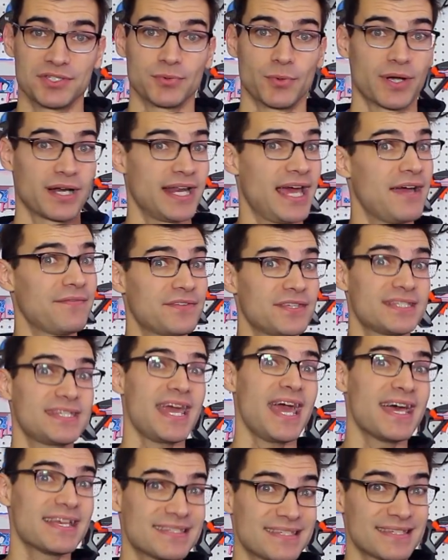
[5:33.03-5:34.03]
So we're gonna have to
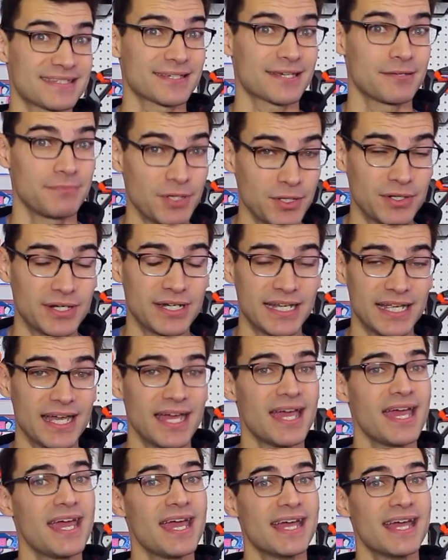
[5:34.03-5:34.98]
test as a community